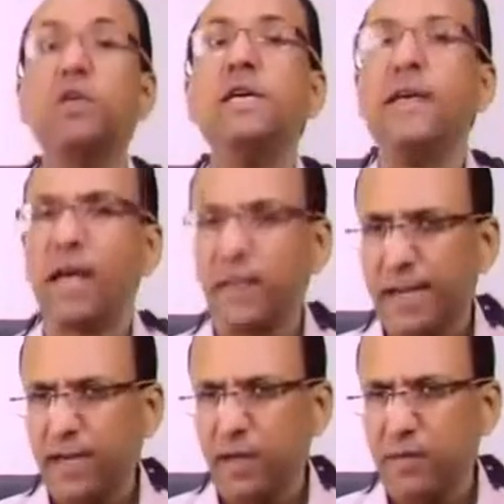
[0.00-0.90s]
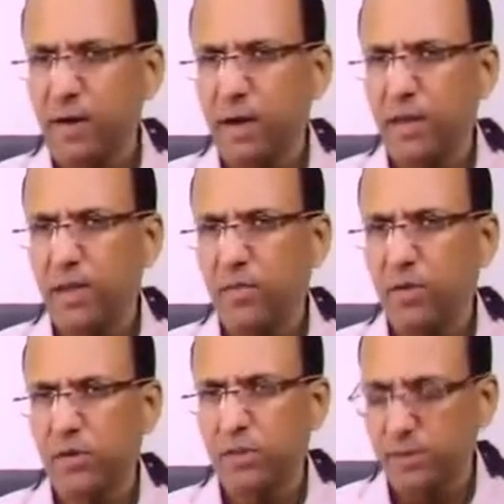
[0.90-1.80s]
in the lateral medulla, there
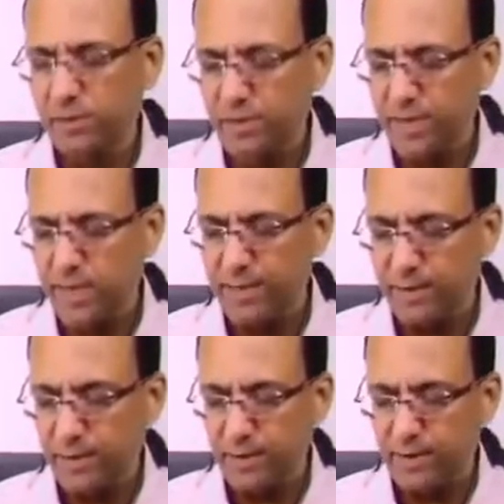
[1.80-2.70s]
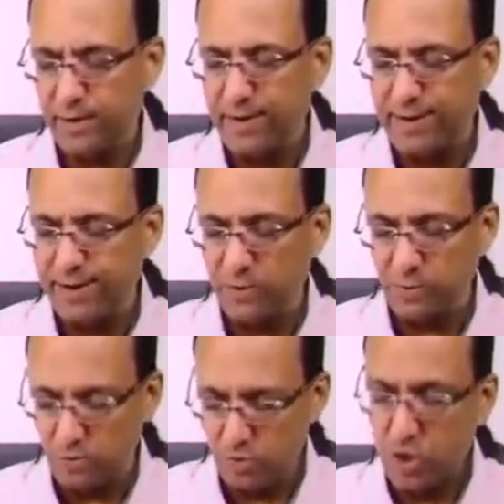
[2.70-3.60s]
was some ischemia leading
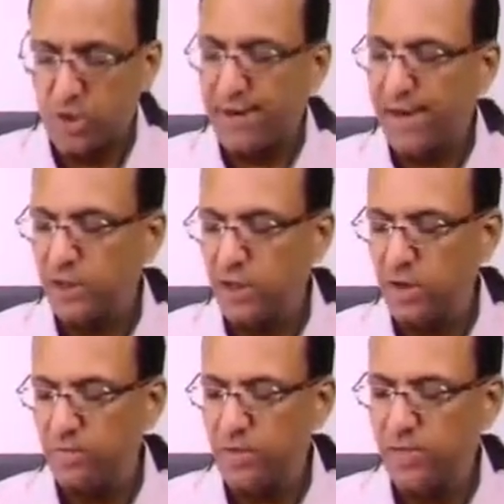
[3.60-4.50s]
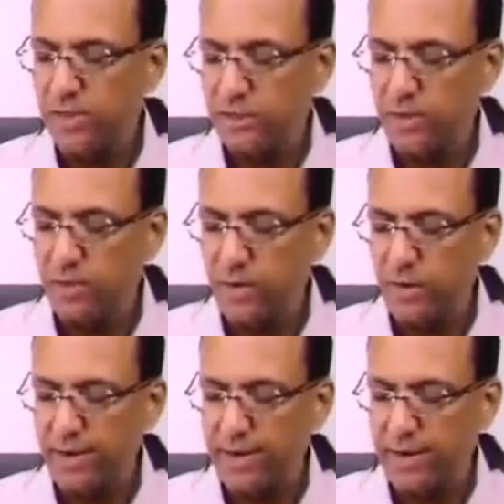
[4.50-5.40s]
to injury of the
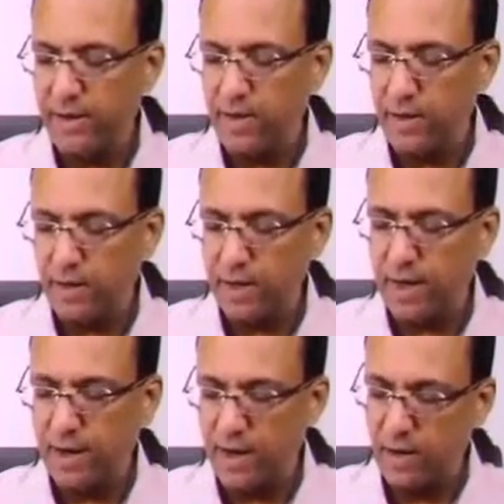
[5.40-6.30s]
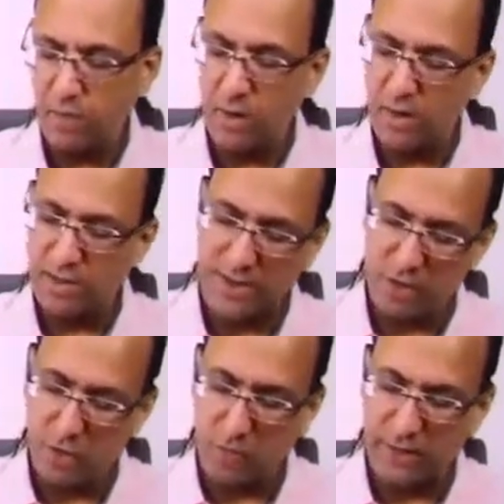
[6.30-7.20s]
vestibular area and
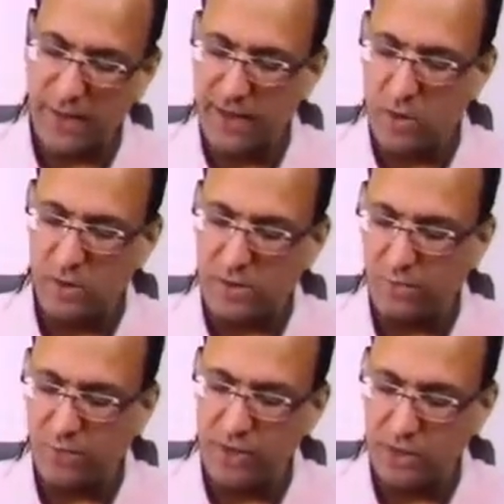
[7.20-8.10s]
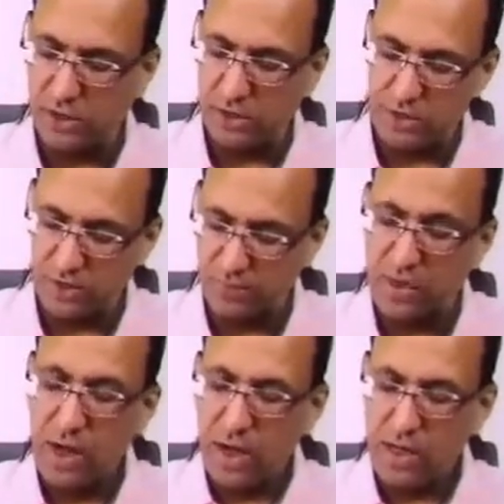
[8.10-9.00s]
vertigo. Vertigo is a feature of
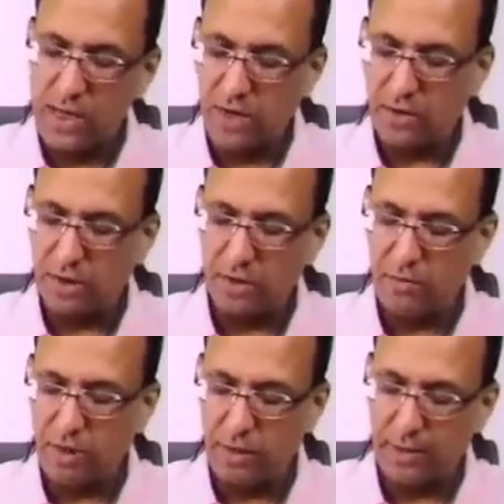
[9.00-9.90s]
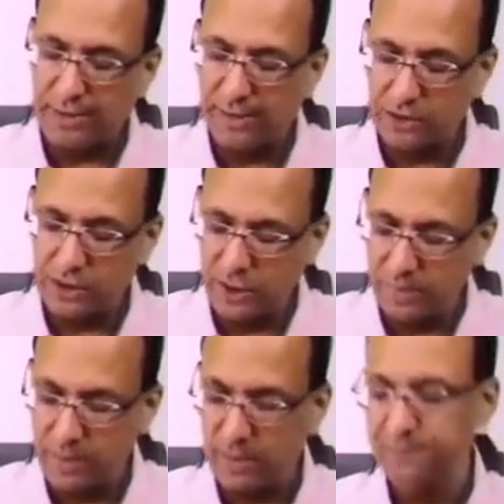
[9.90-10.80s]
lateral medullary ischemia